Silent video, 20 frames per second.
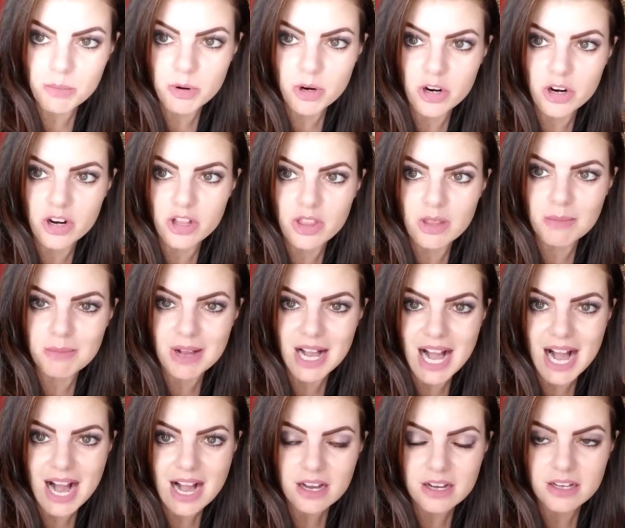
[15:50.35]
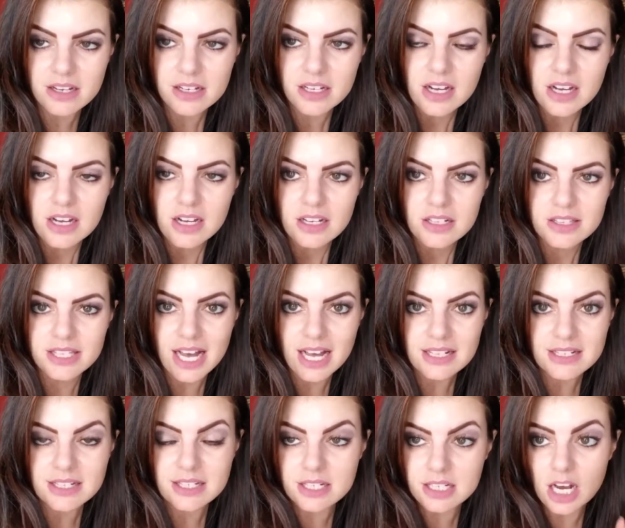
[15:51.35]
the bird in the back?
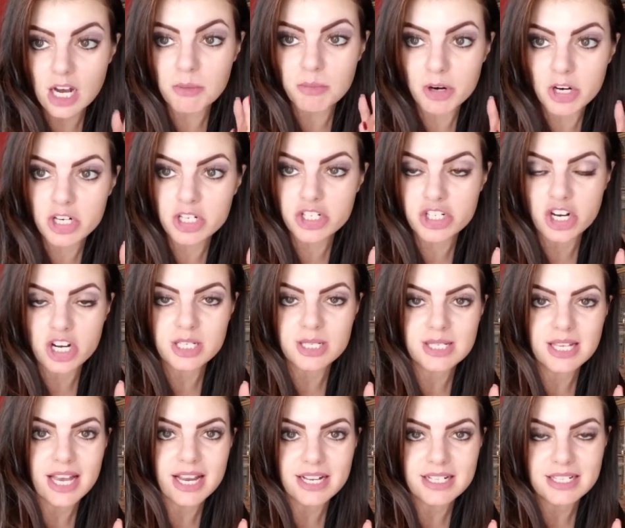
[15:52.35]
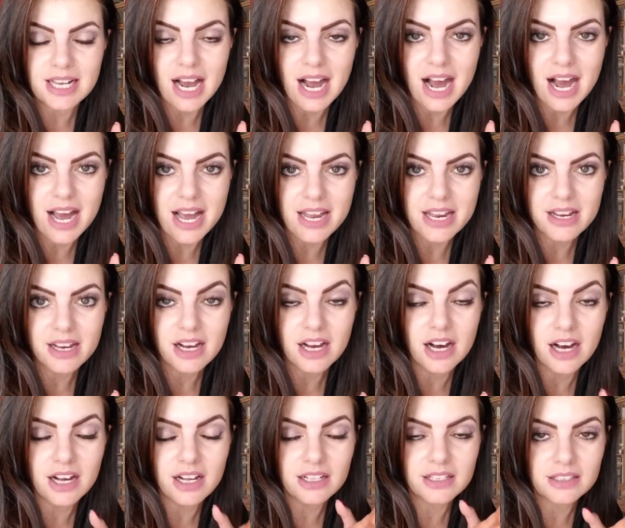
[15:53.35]
That's a bird just like Ty,
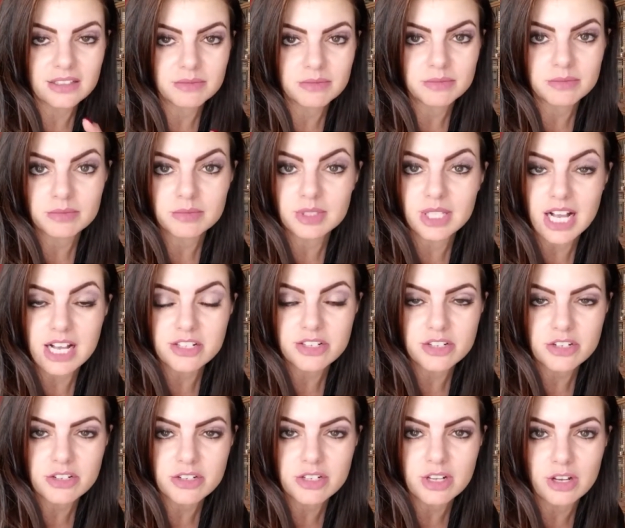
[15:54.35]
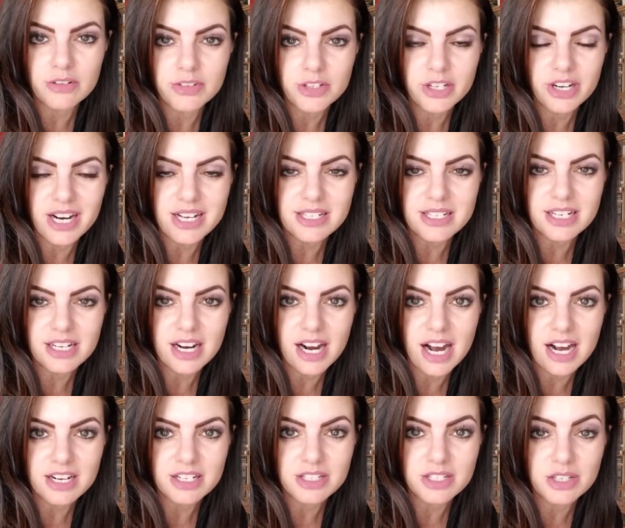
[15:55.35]
a lesser self-aggressive
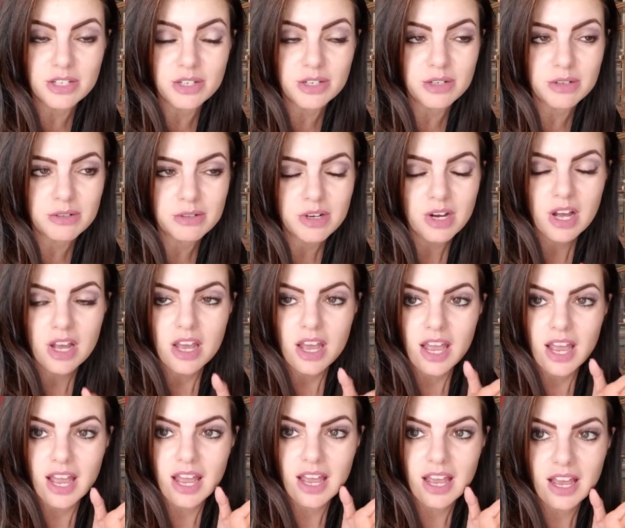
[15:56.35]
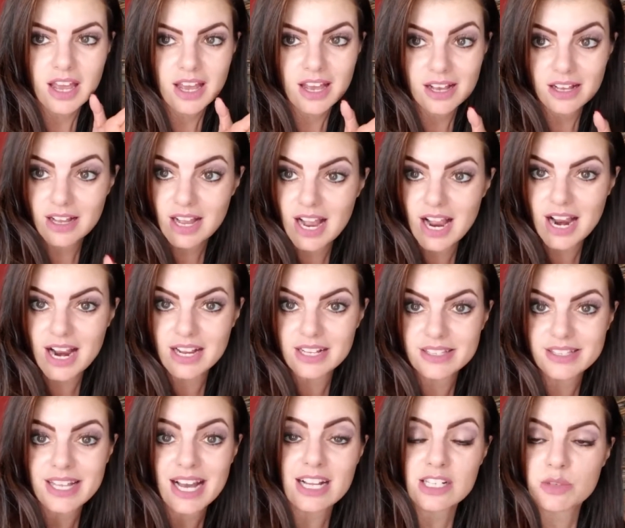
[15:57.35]
cockatoo.
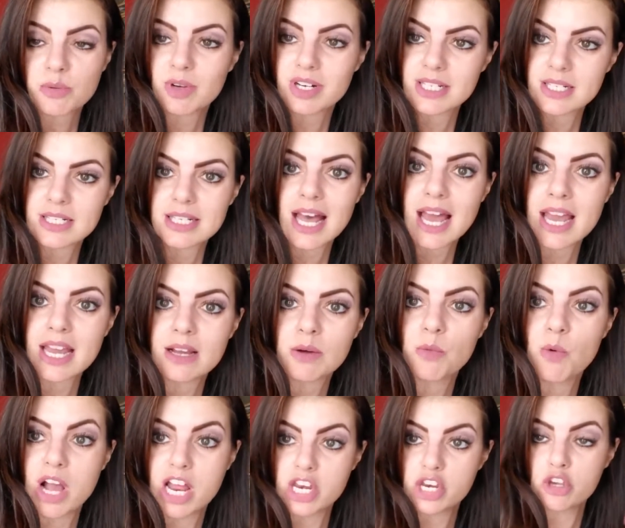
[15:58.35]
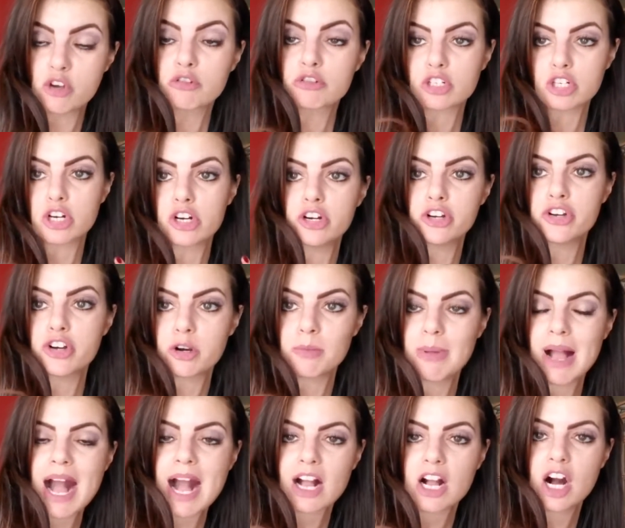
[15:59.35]
And that's what it's like when you turn your
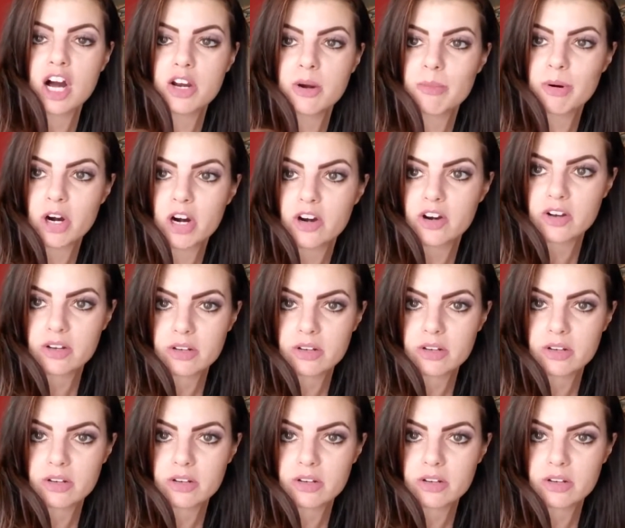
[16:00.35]
back on a bird.